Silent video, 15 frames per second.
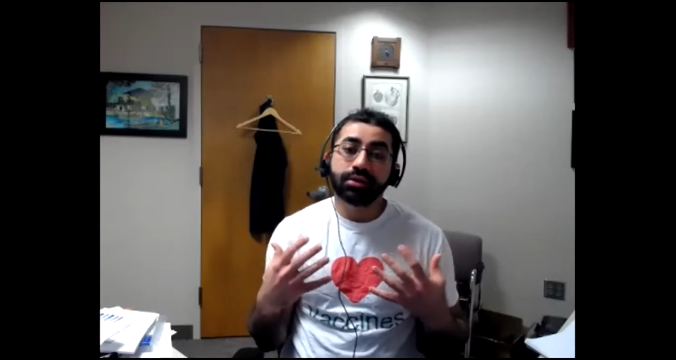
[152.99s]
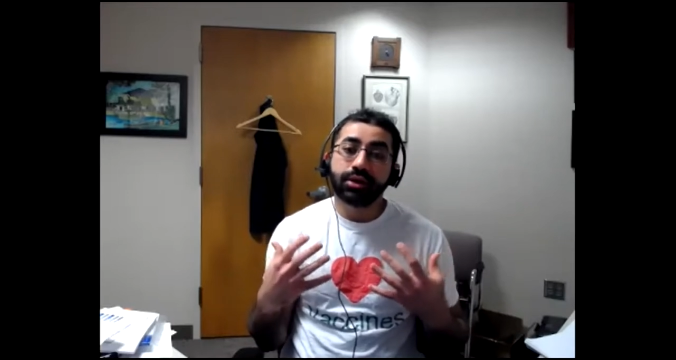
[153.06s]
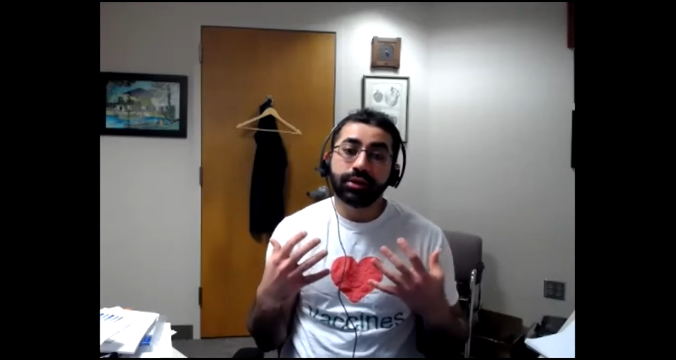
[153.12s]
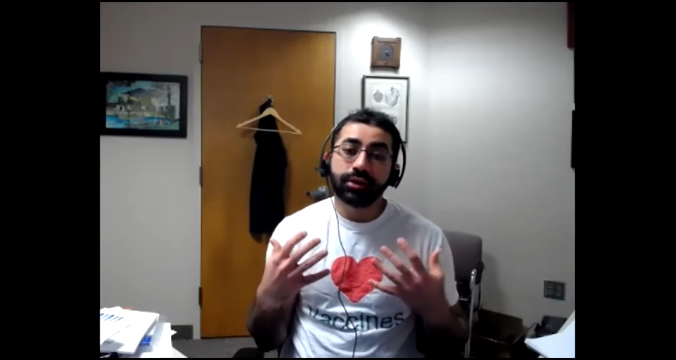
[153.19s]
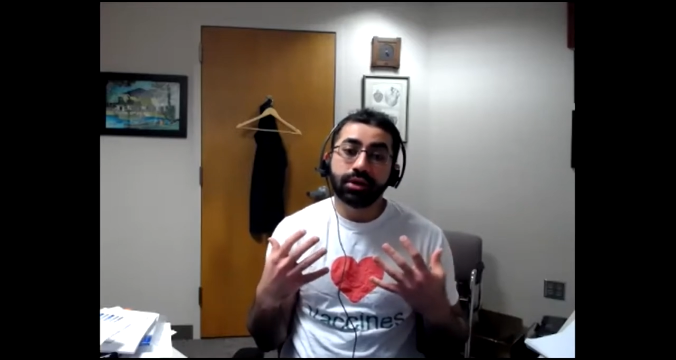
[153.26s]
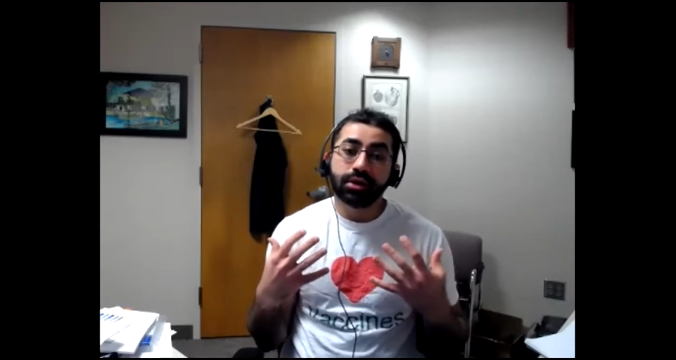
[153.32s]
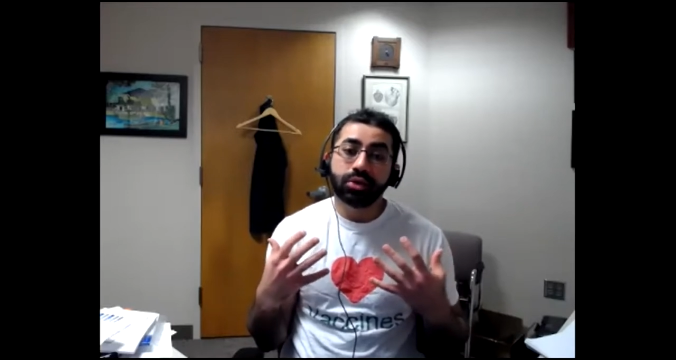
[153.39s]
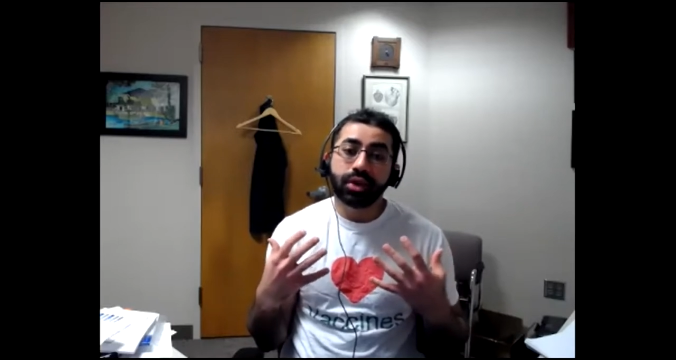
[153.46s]

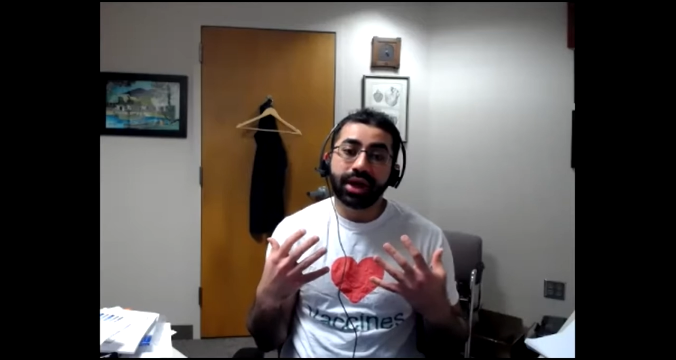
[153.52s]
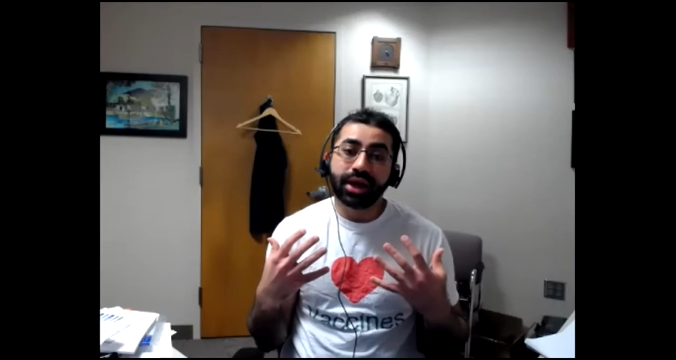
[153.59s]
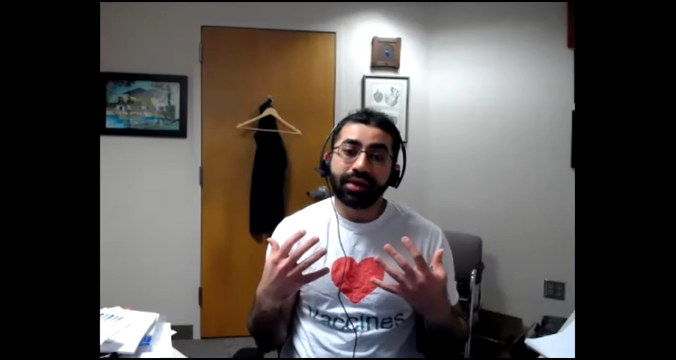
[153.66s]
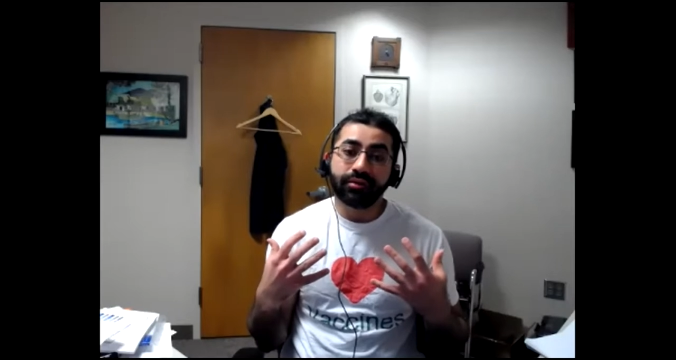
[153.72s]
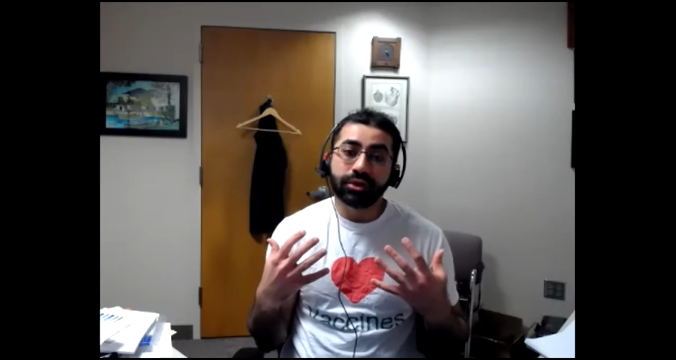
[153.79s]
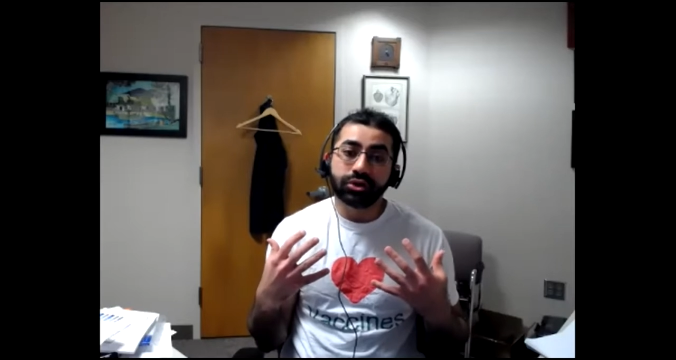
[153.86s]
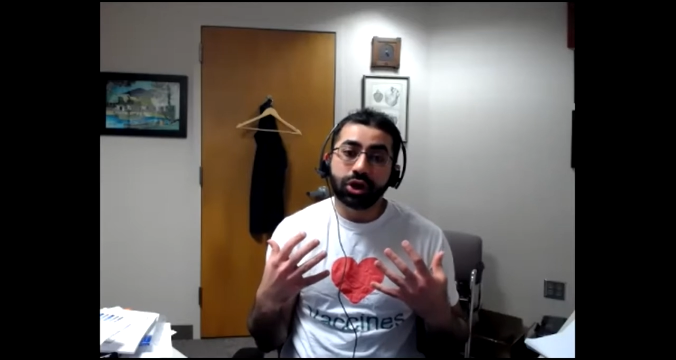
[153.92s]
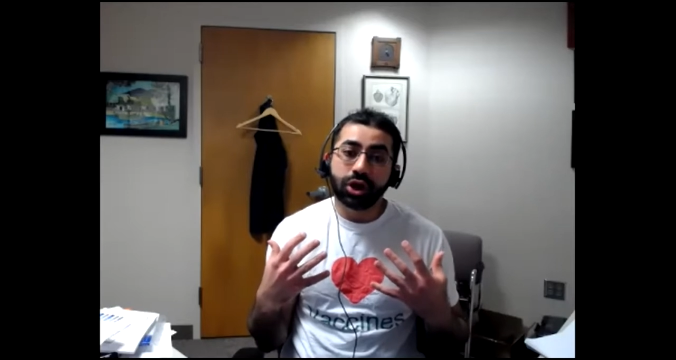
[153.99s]
neither do I have
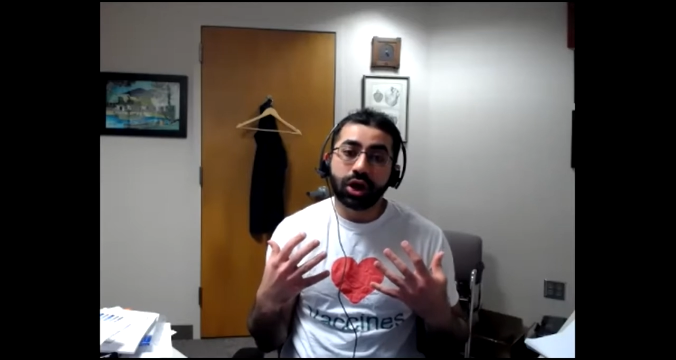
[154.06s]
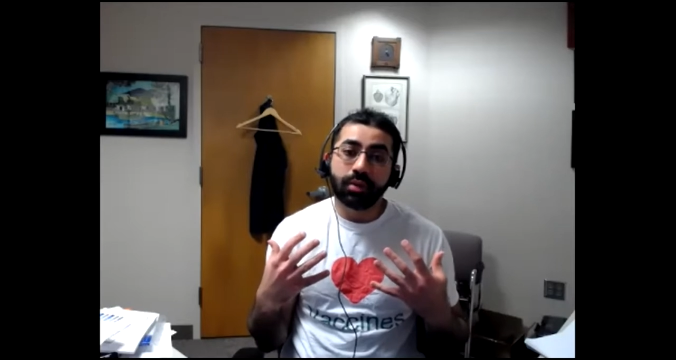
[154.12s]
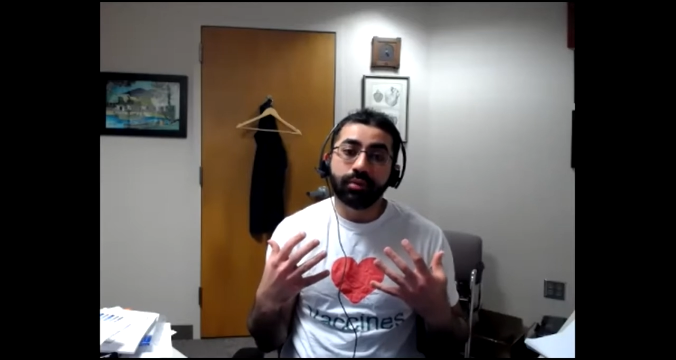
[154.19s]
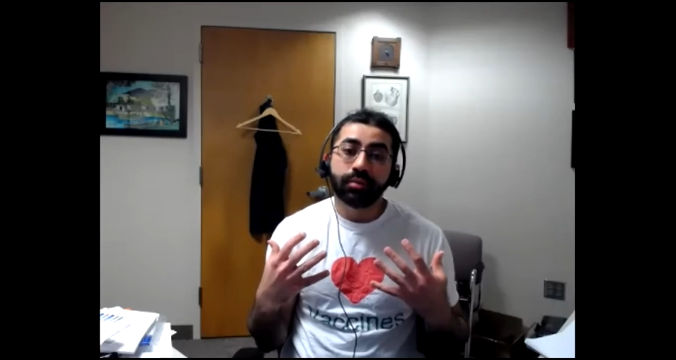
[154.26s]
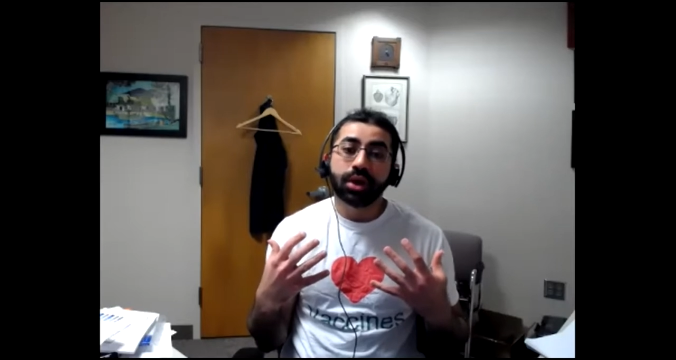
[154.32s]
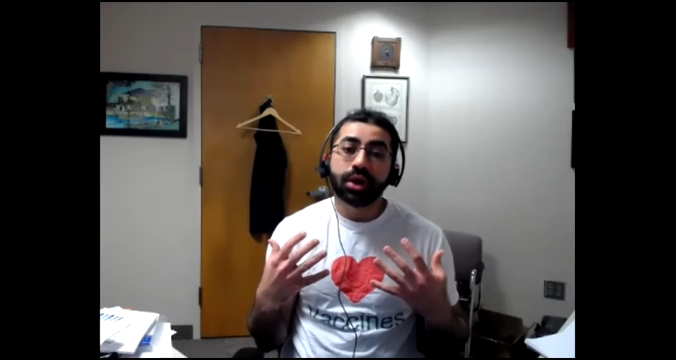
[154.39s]
a job.